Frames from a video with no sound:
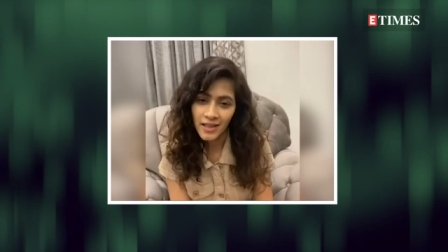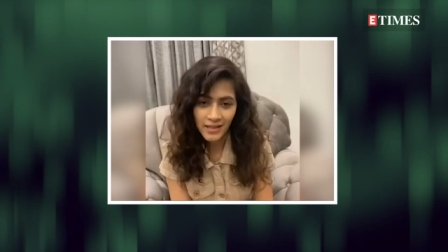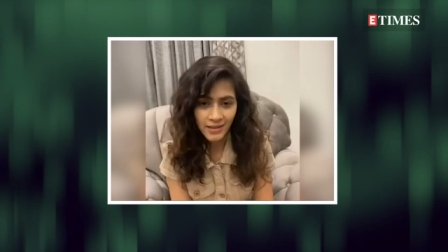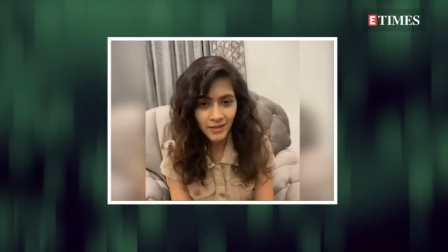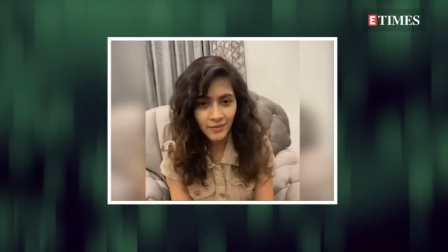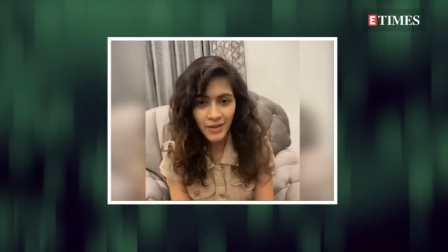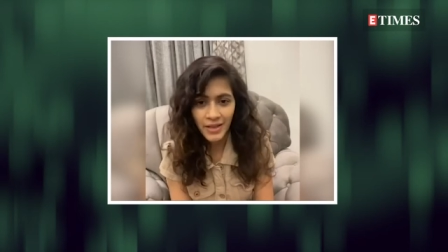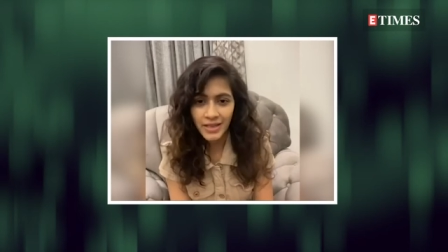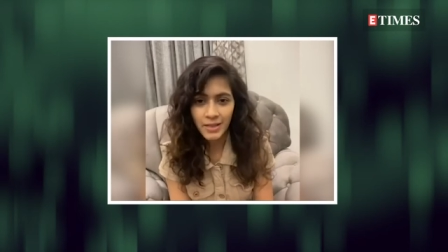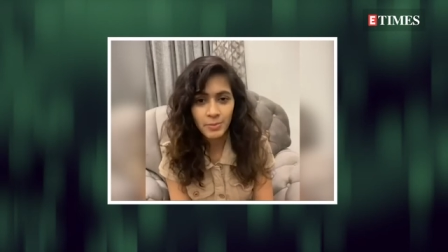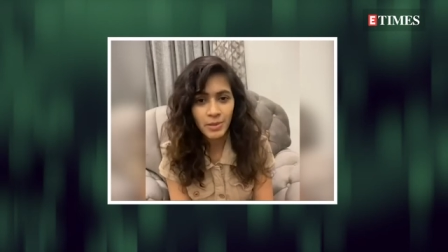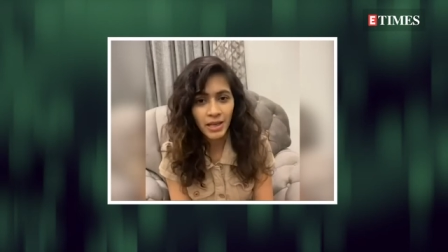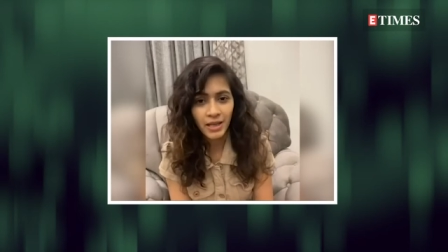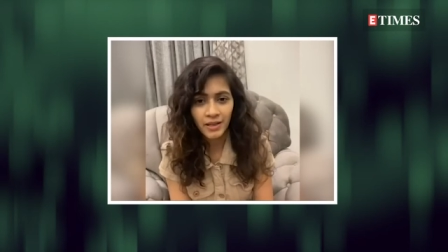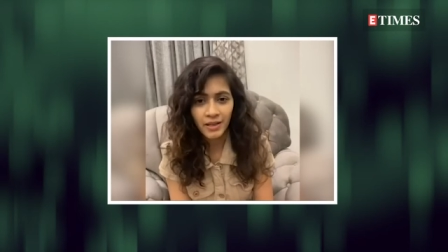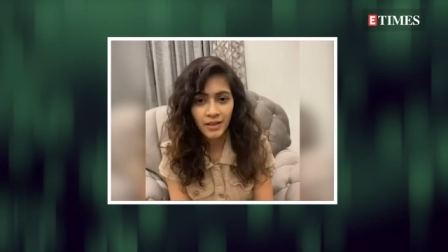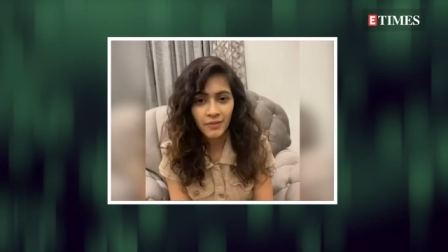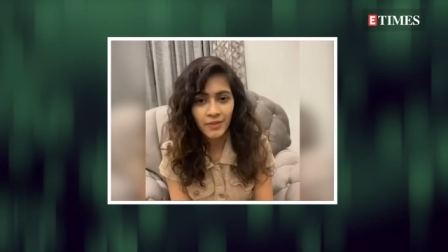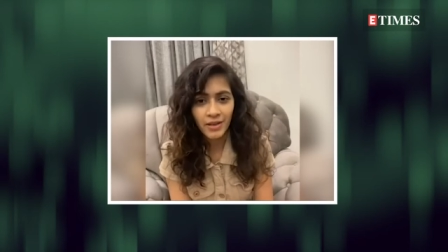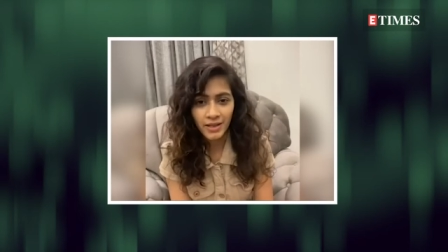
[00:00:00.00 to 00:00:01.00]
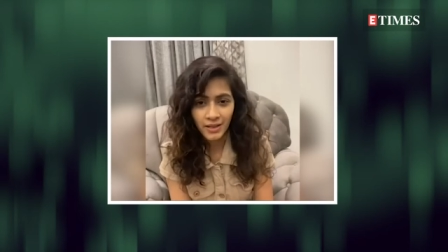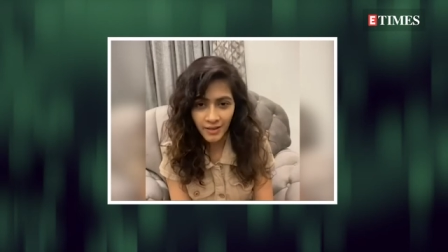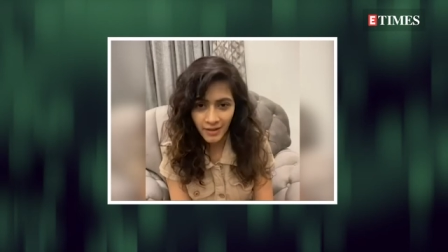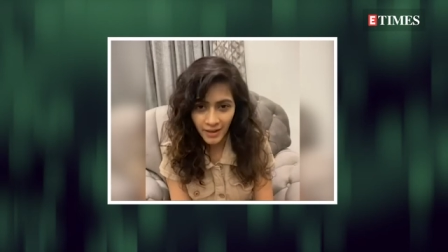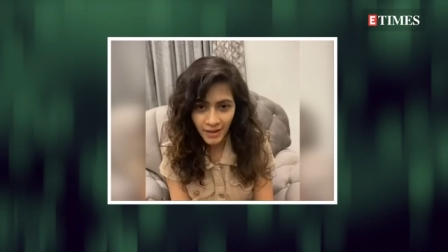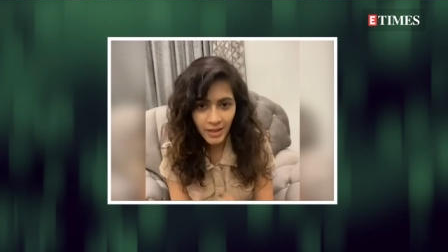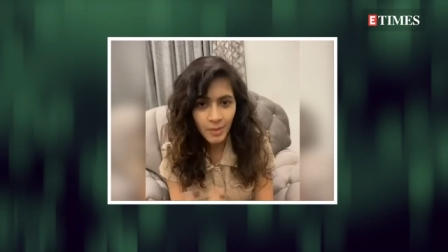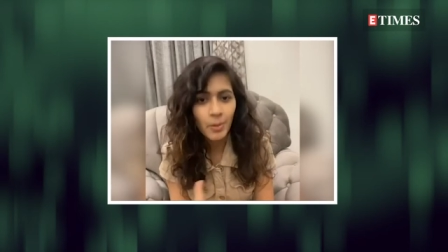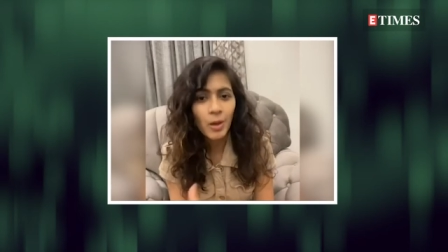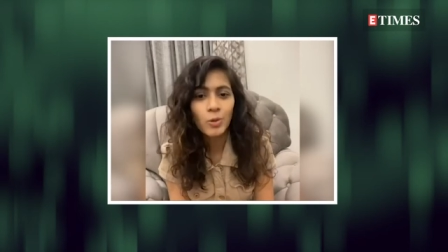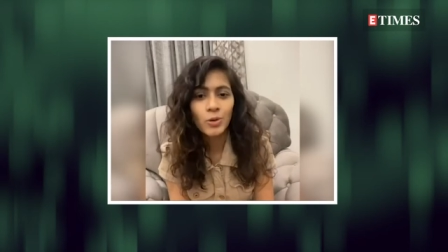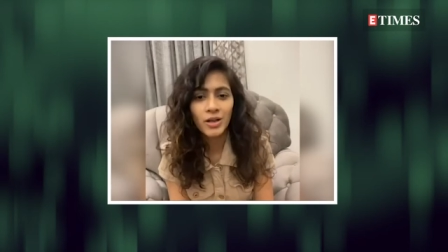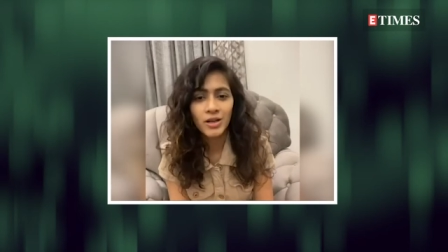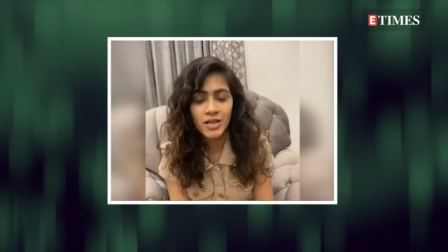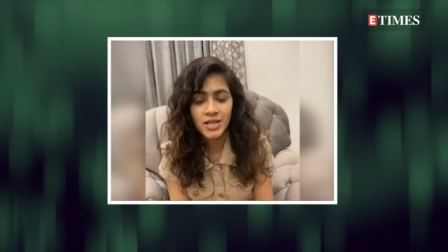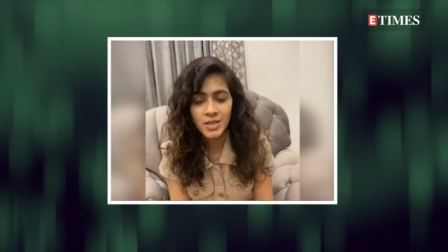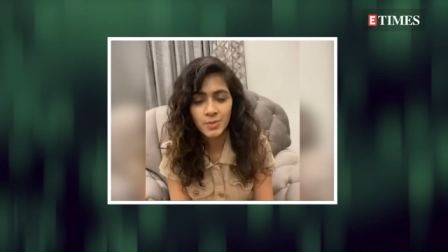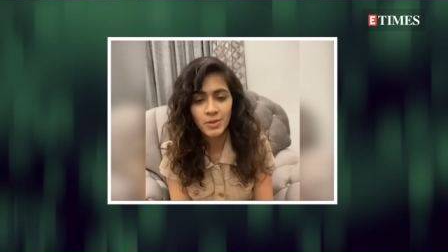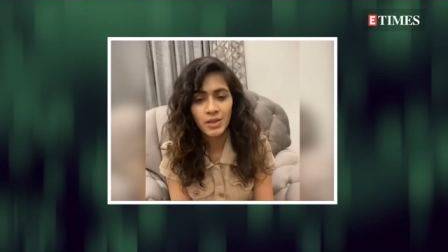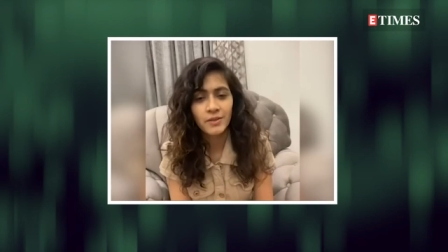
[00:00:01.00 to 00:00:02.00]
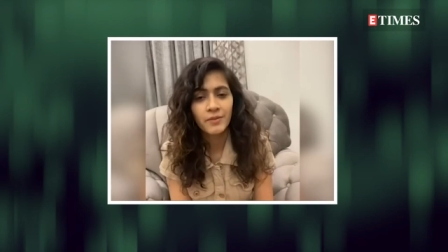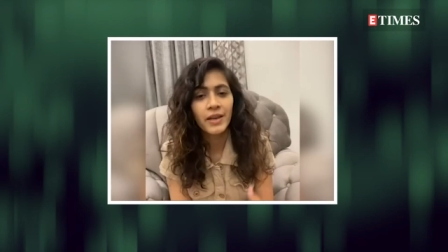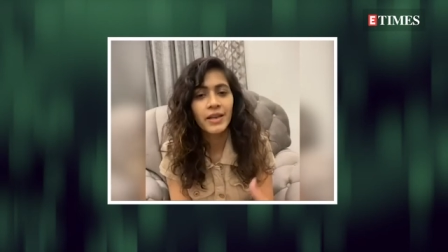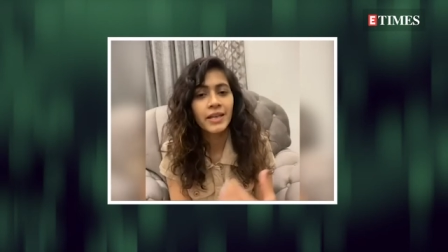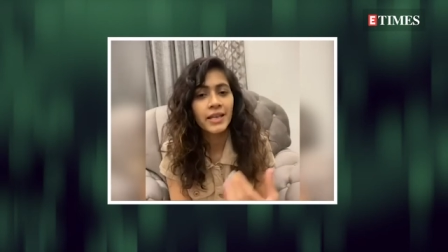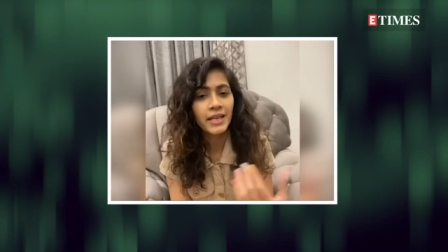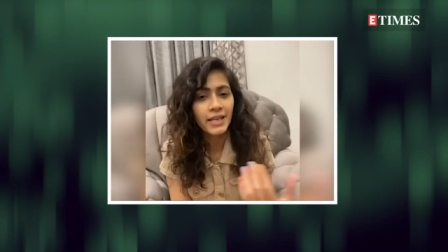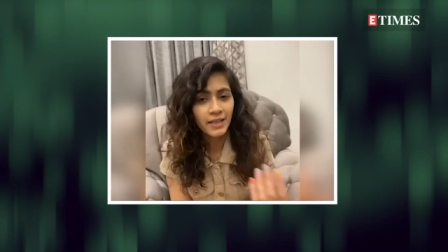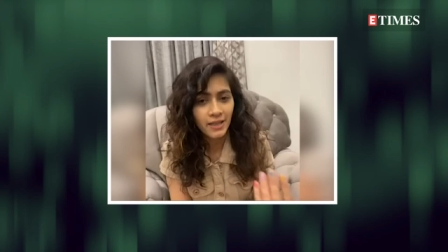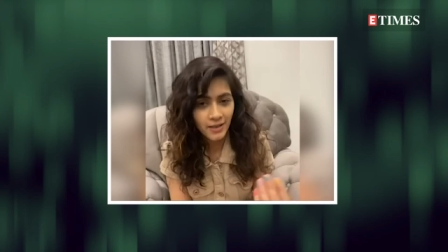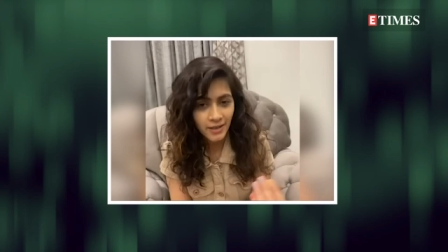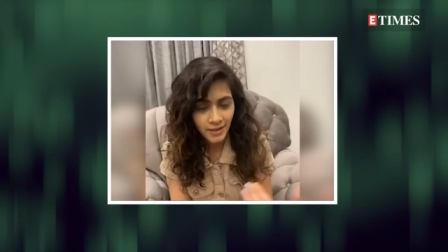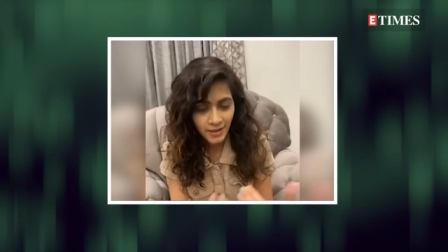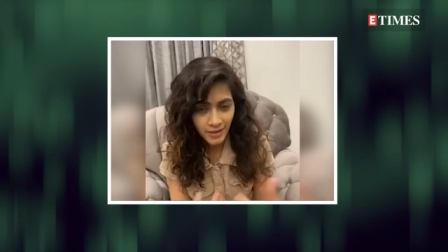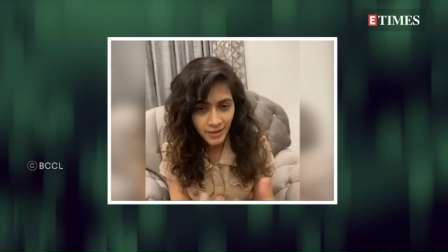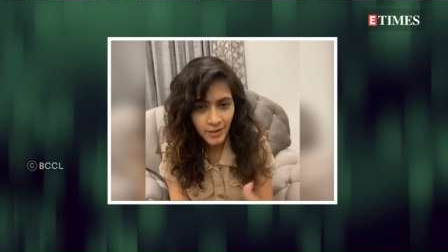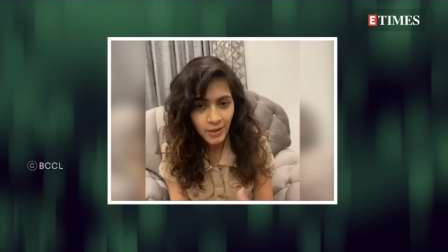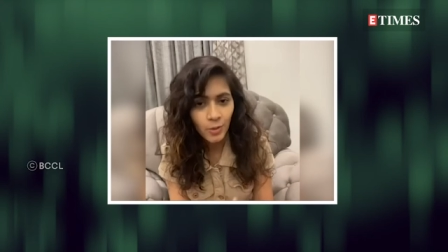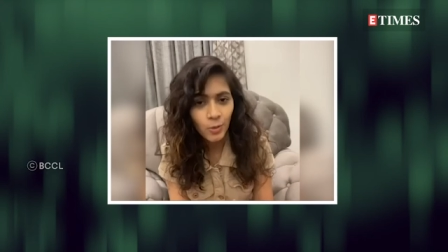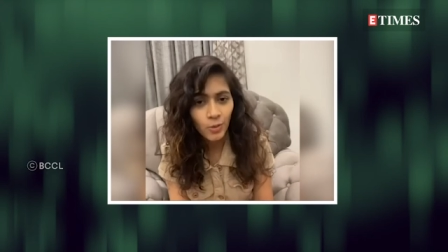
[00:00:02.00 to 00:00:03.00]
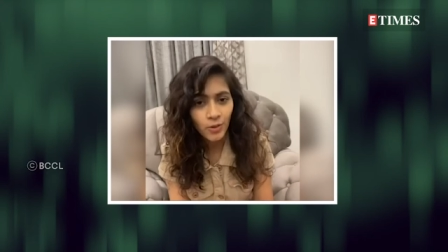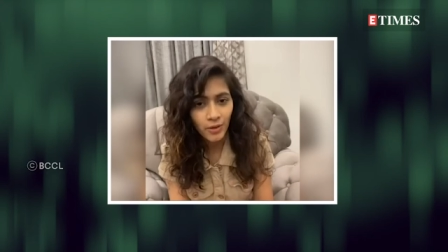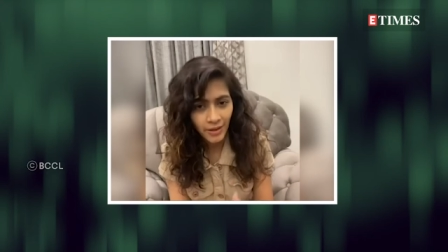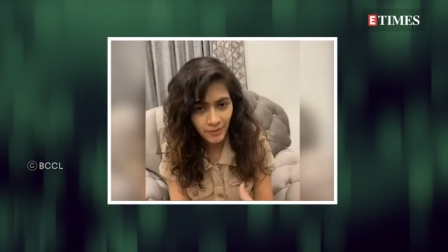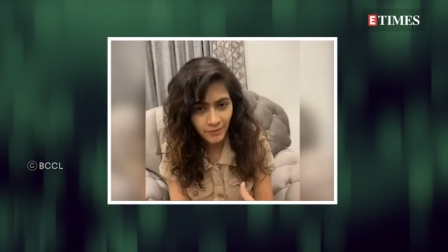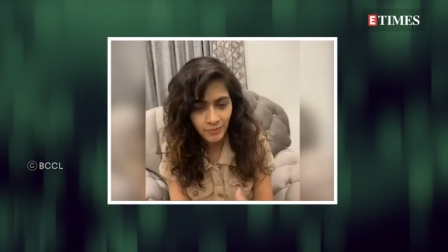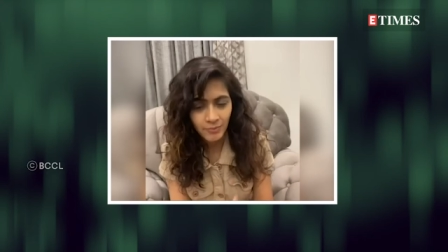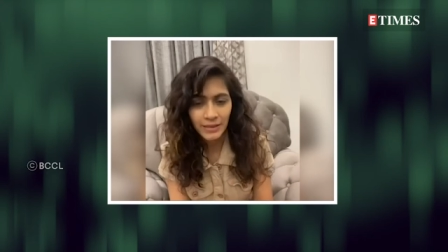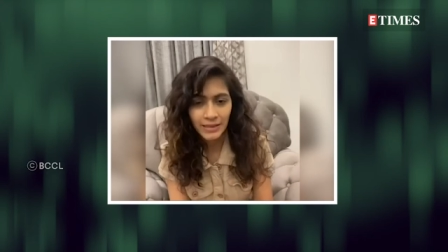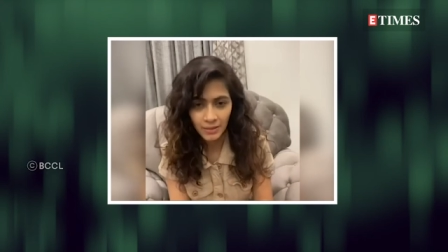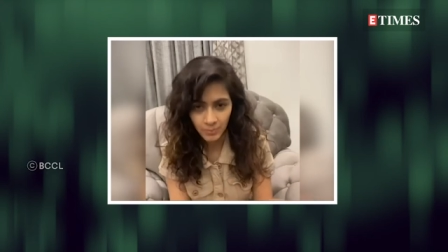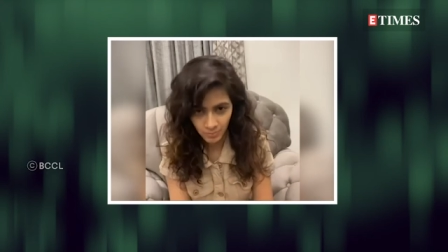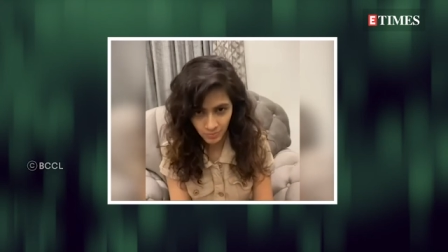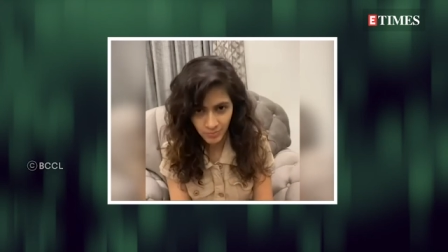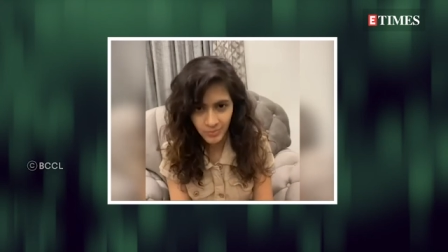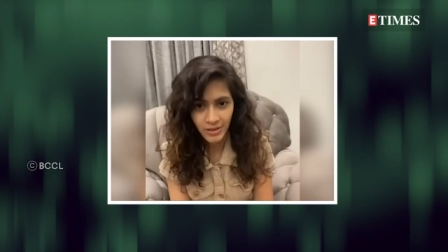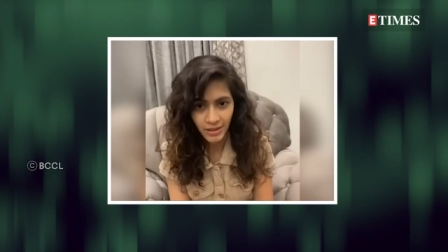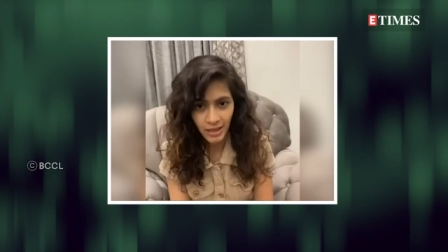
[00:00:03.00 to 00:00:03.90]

at the very beginning when I read about Rashmi when he narrated the whole matlab